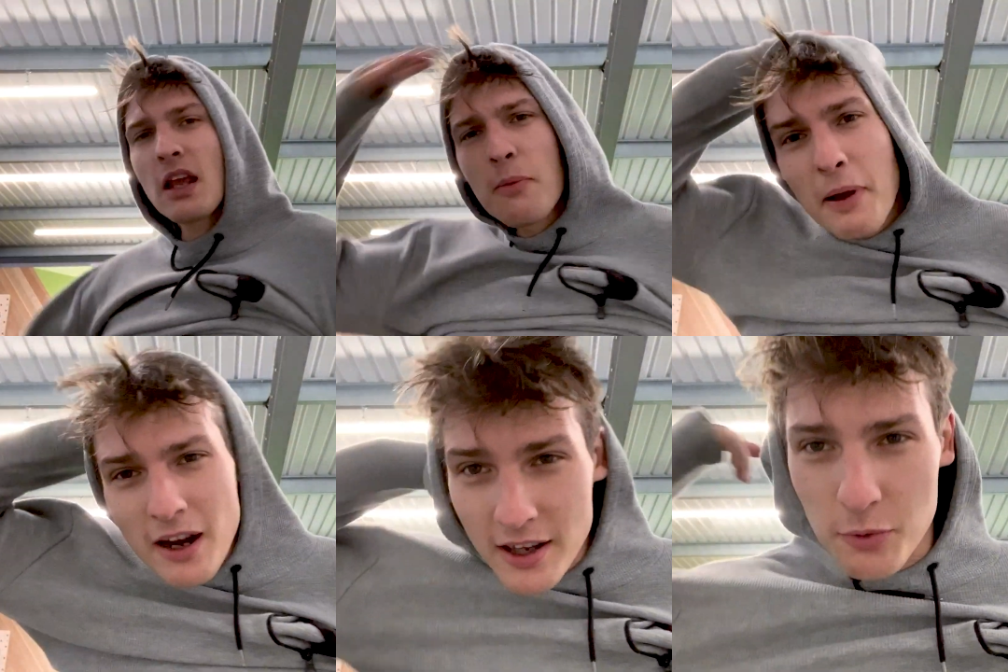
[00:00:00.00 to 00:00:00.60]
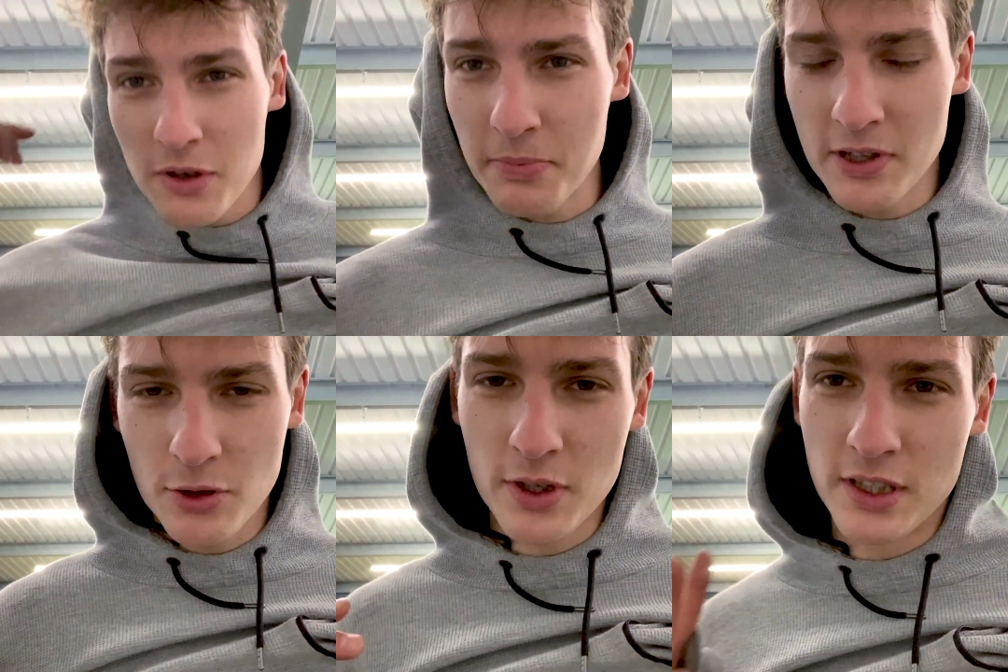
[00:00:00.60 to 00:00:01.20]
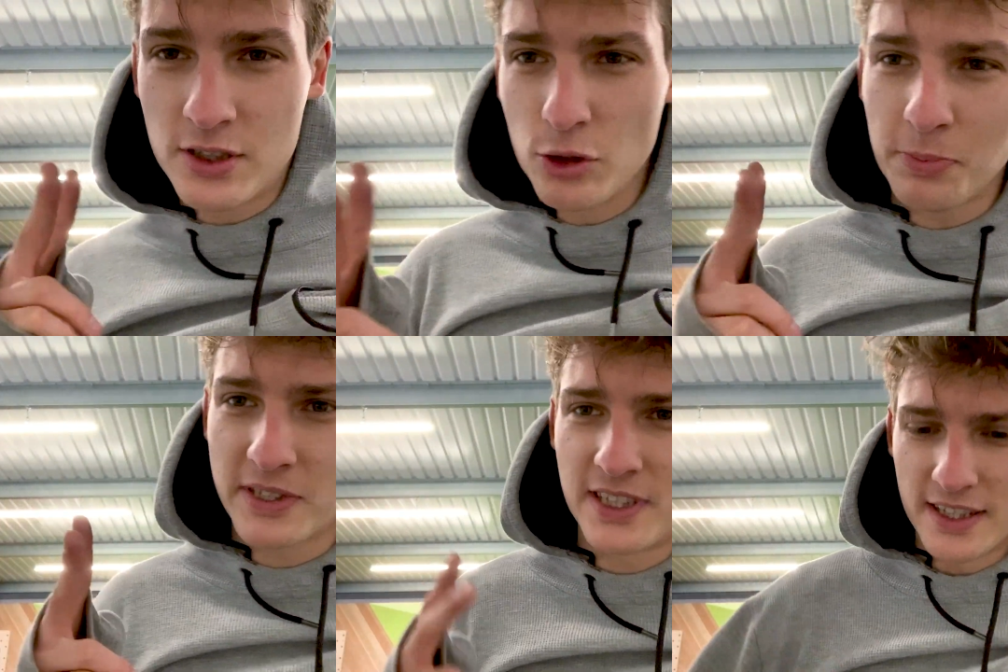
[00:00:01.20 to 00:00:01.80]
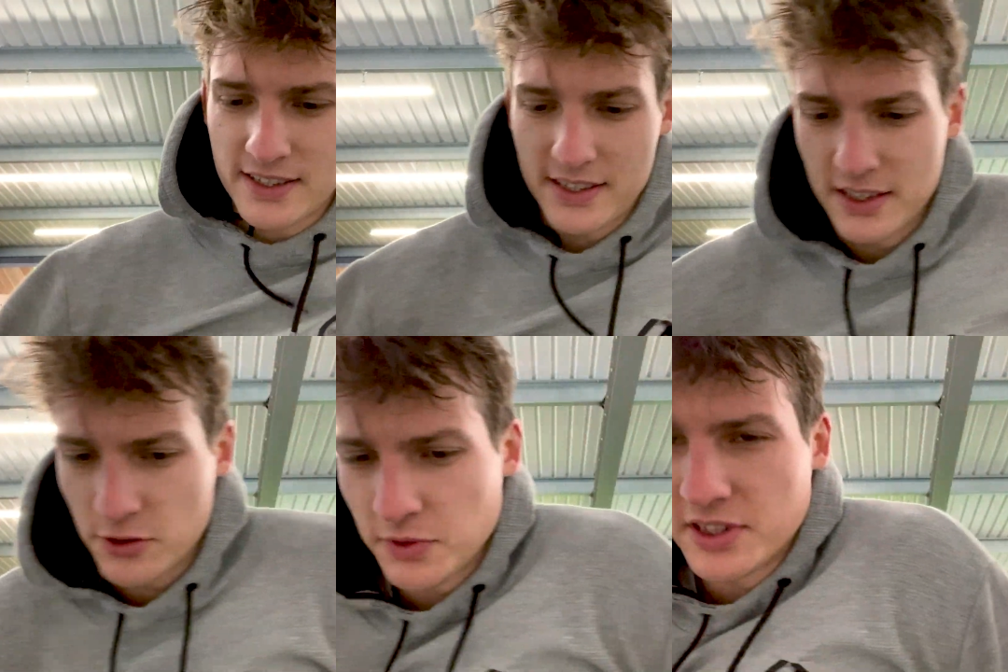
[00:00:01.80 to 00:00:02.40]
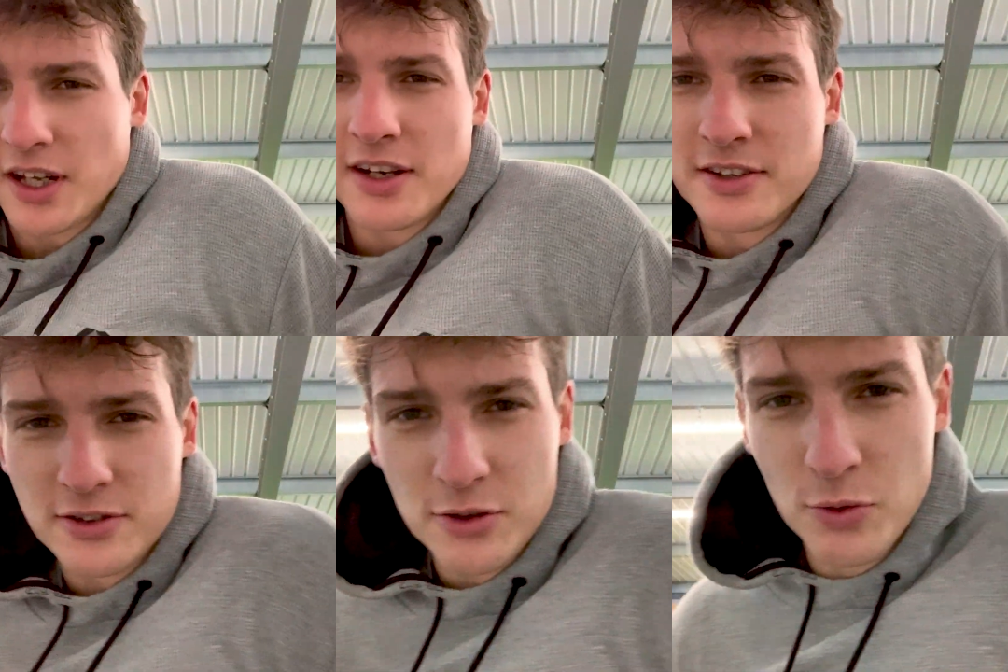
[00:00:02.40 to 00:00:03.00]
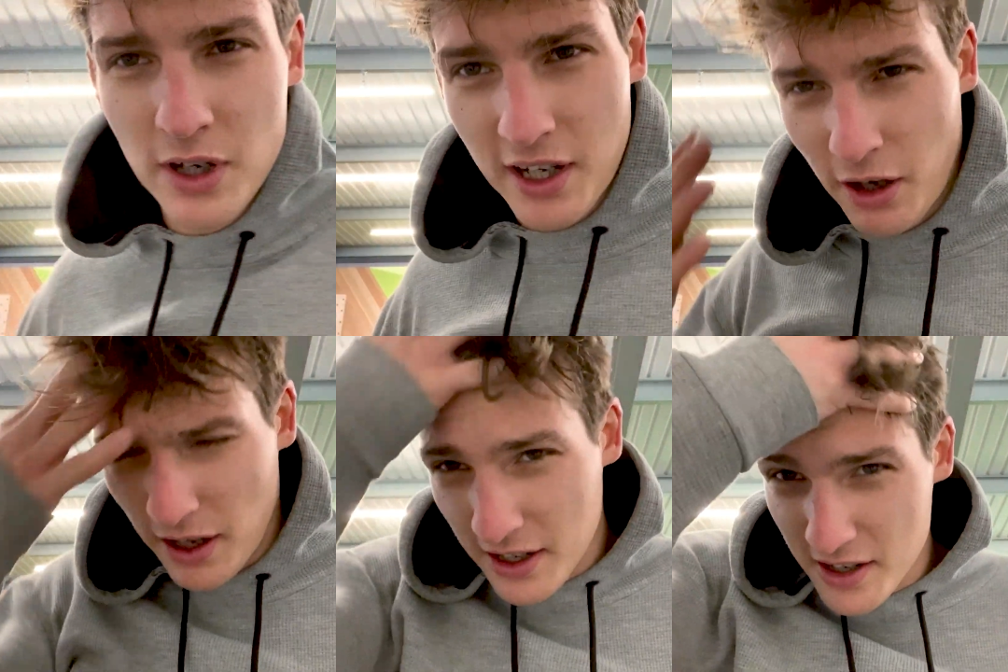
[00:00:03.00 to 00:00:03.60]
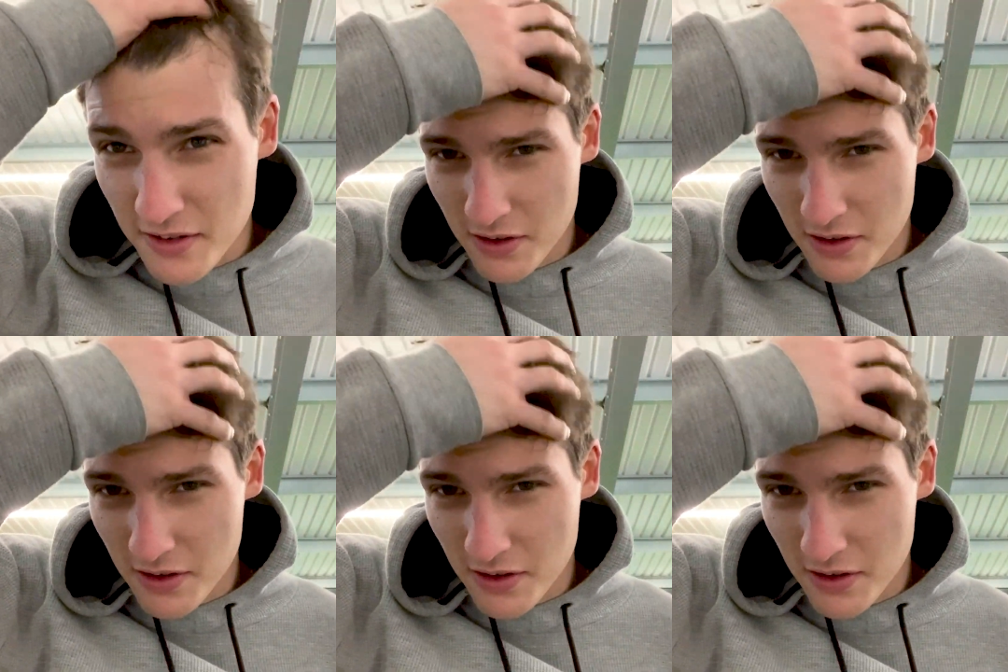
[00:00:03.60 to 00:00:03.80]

Apparently we've been doing supersets since we started this new workout. I didn't